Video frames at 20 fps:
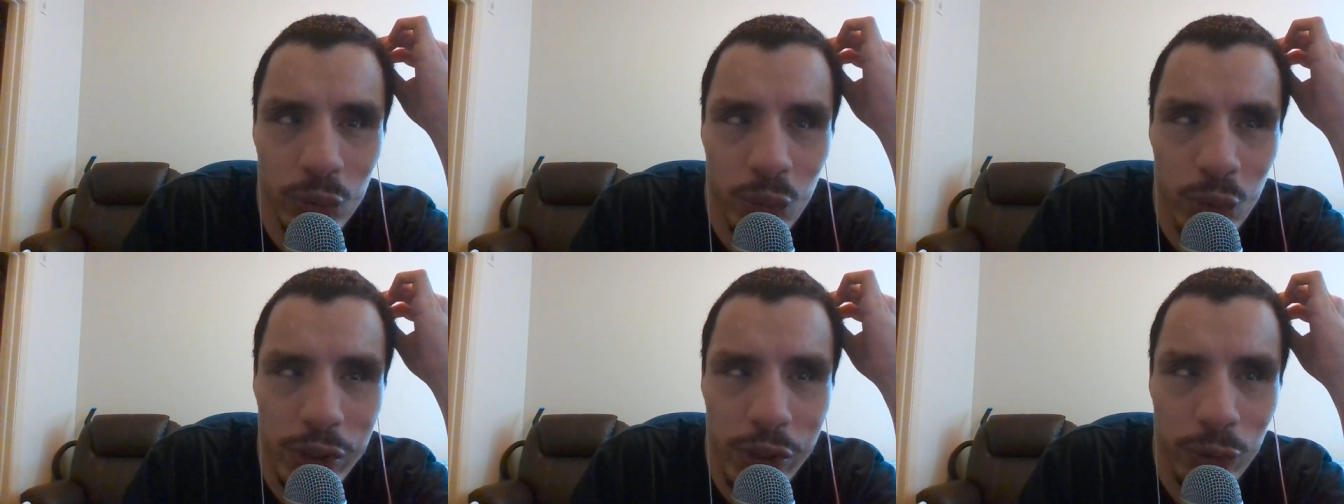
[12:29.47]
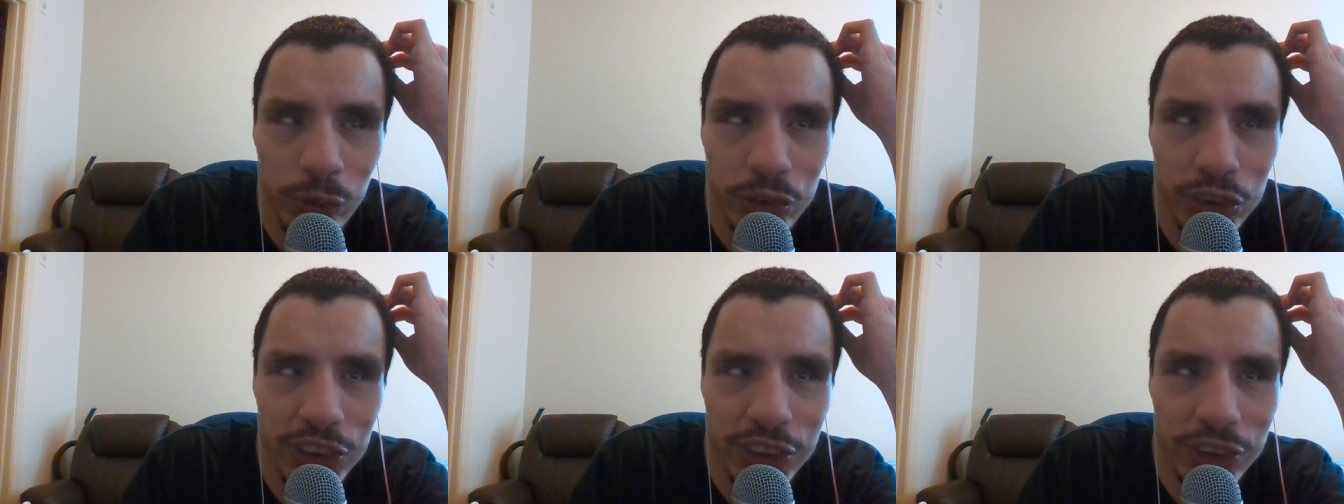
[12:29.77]

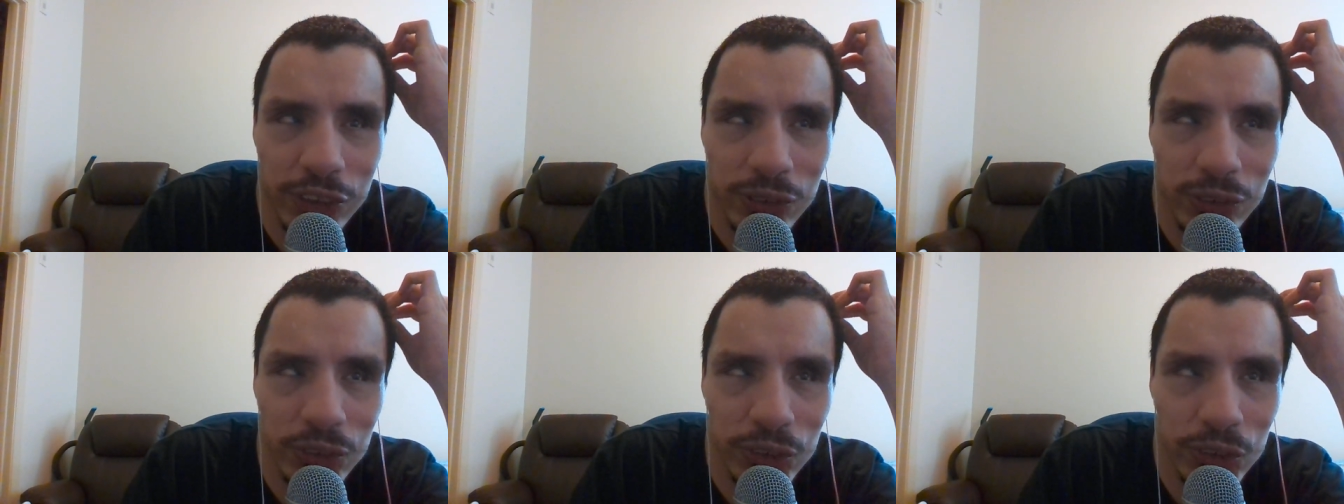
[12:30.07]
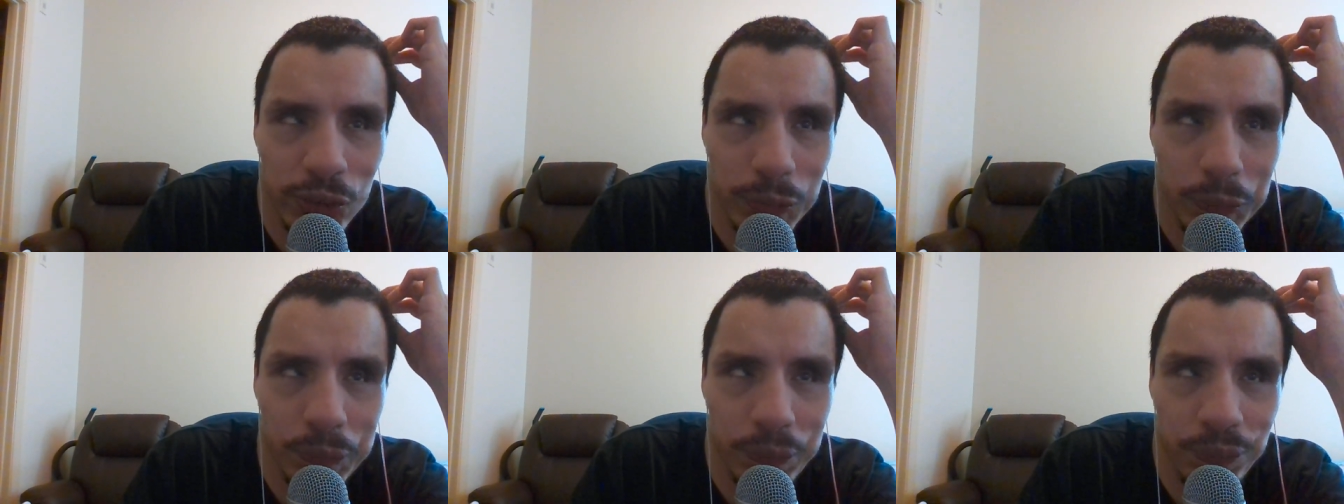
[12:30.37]

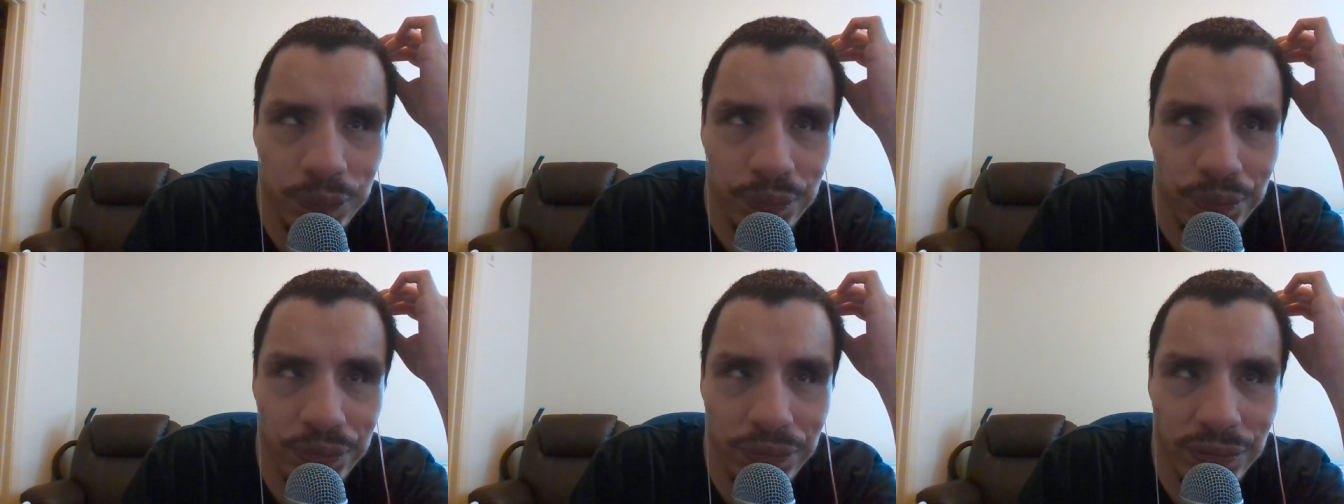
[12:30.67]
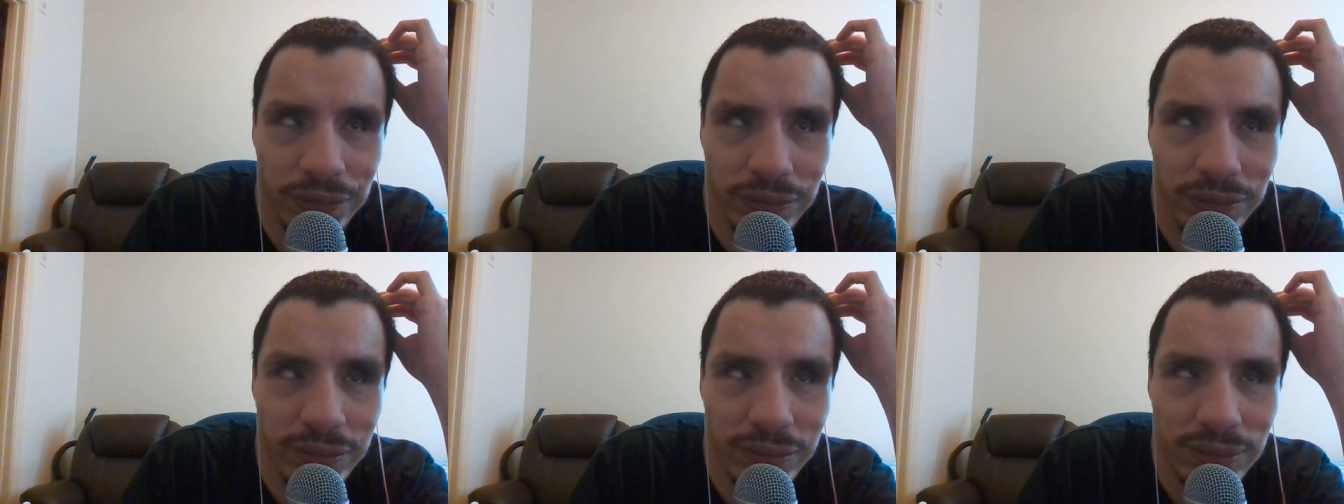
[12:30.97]
wheelchairs
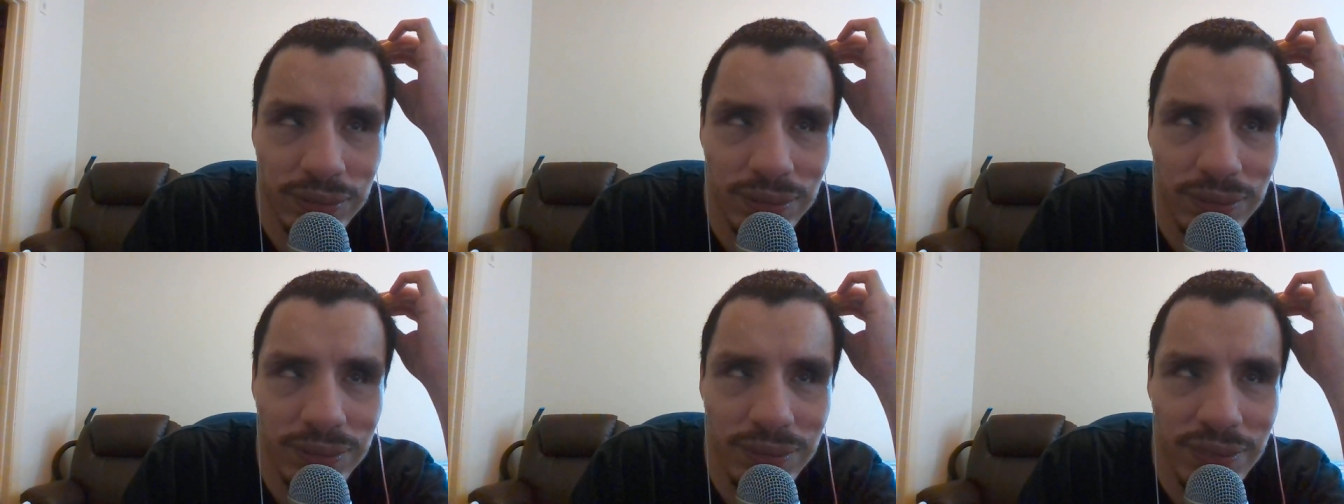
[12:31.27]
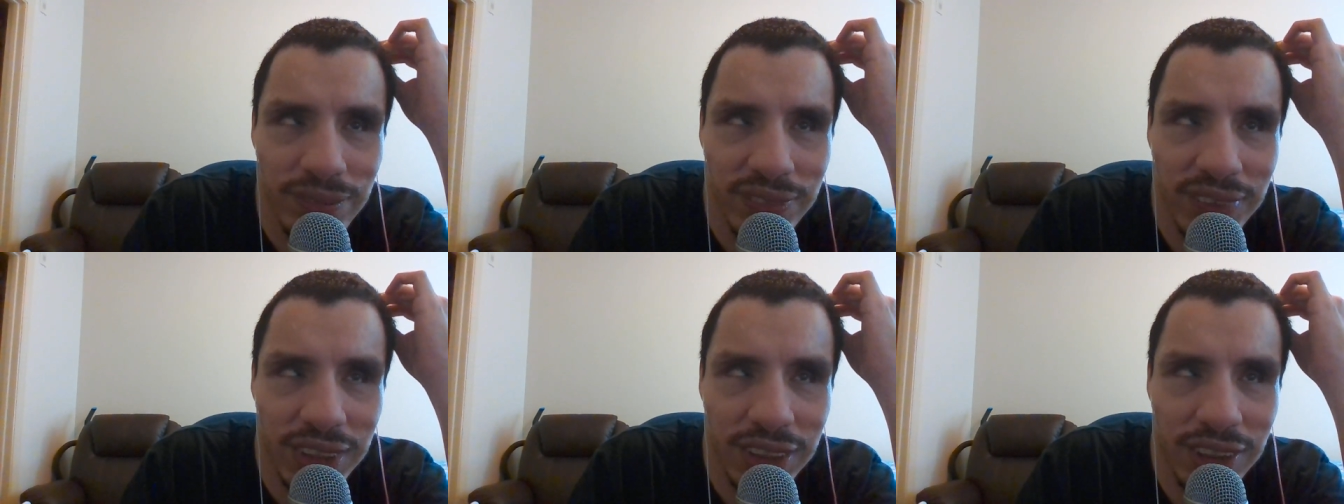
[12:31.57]

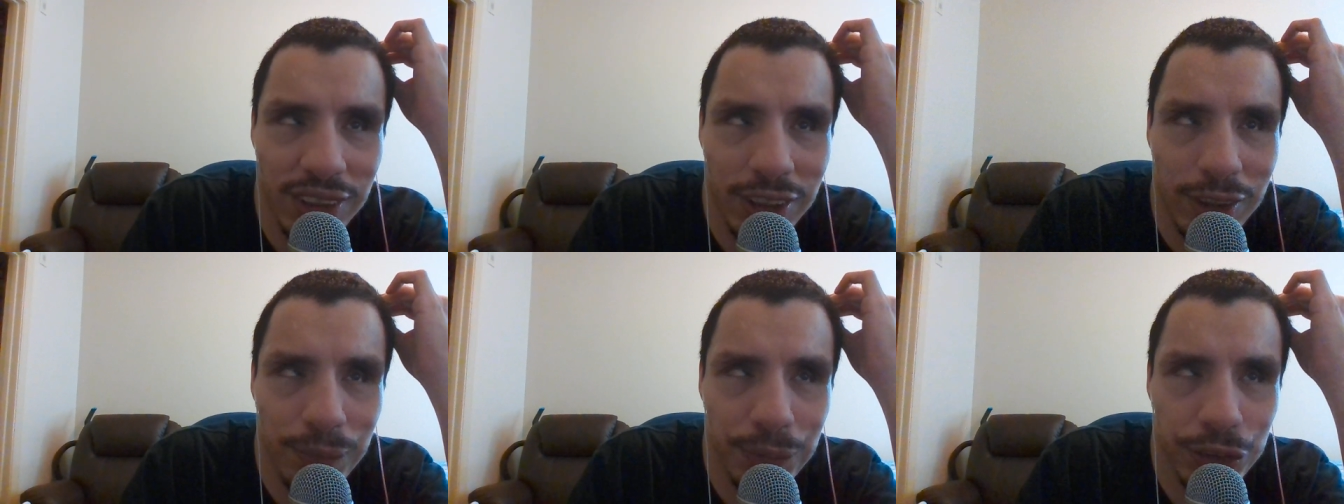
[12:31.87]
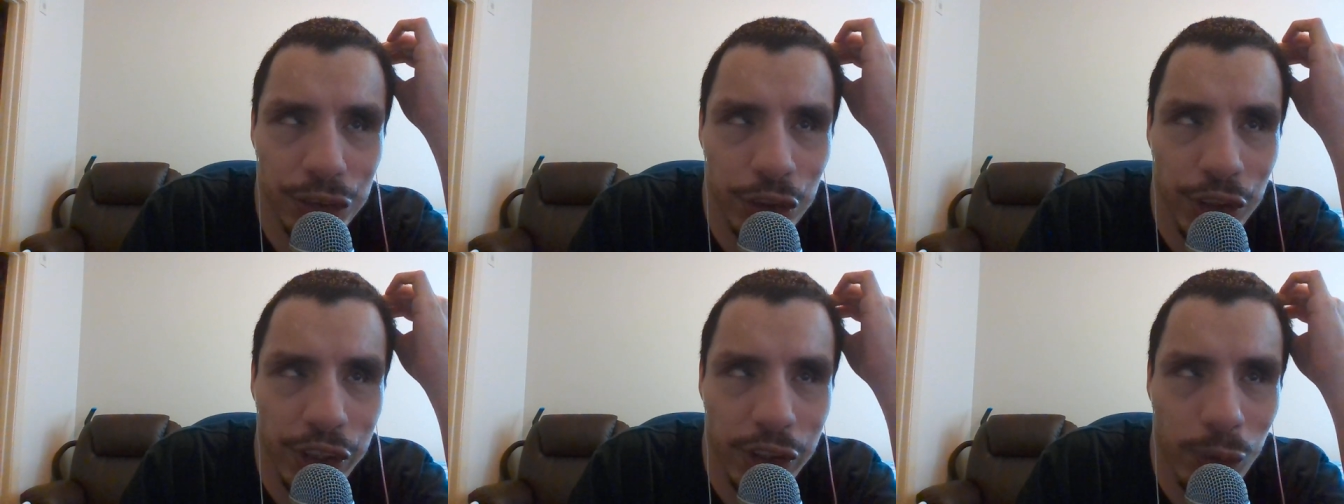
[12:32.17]

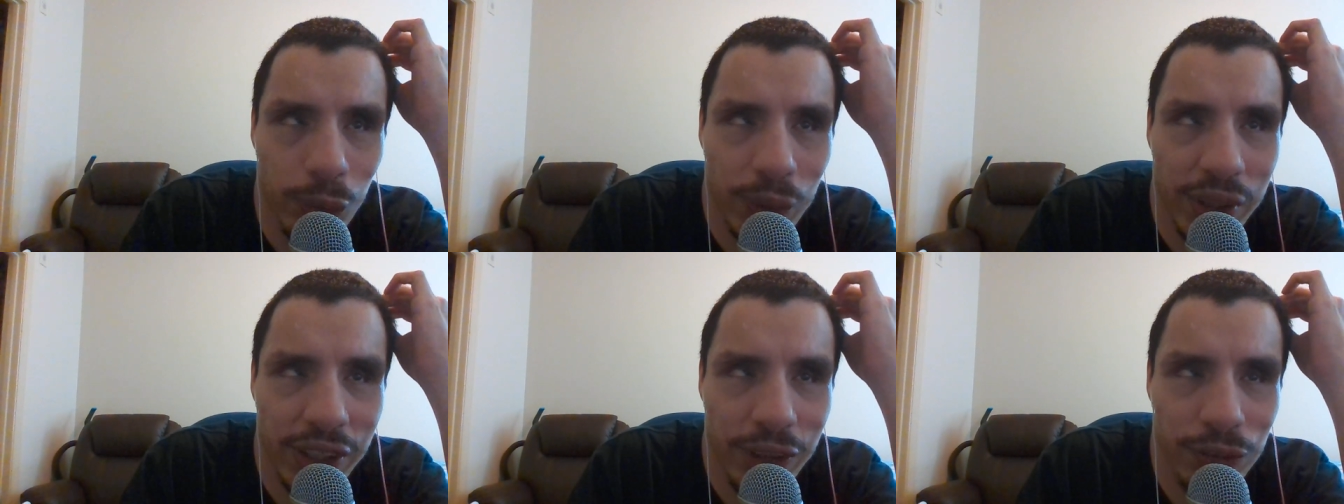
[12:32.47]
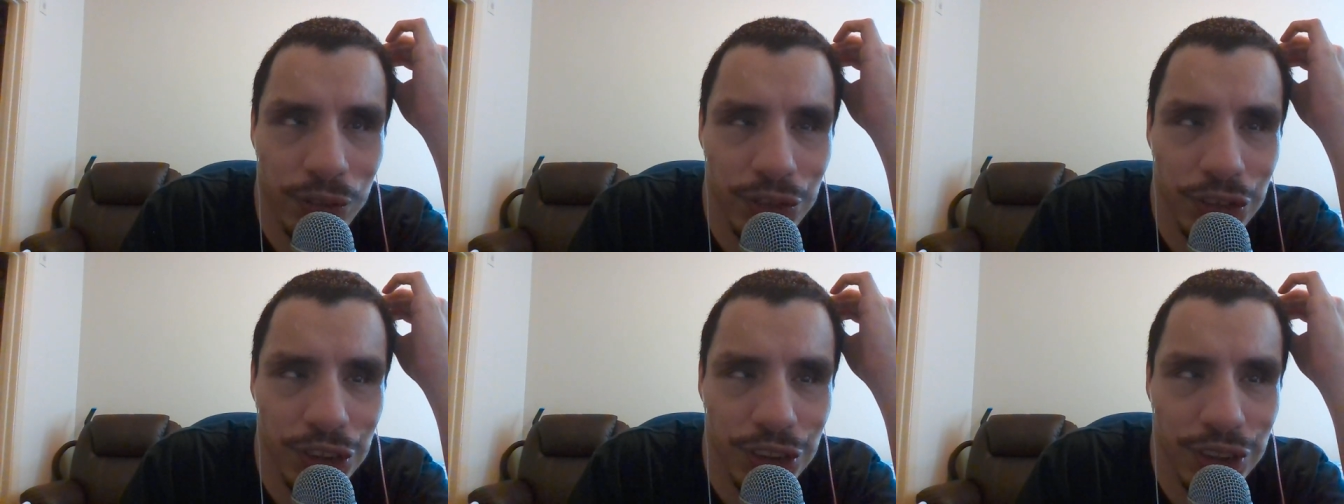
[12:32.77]
to get
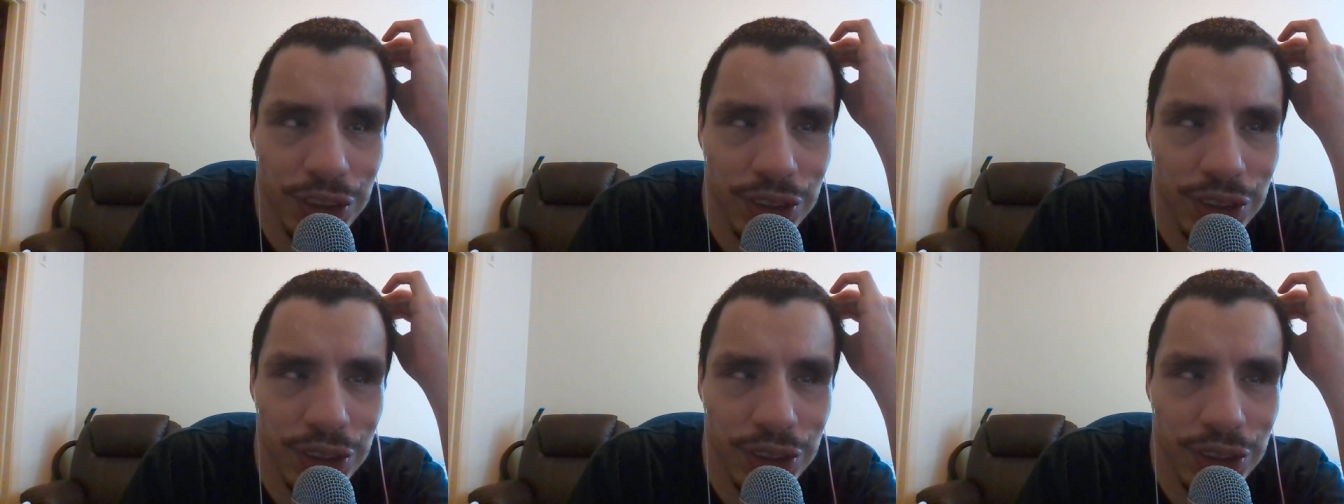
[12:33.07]
around,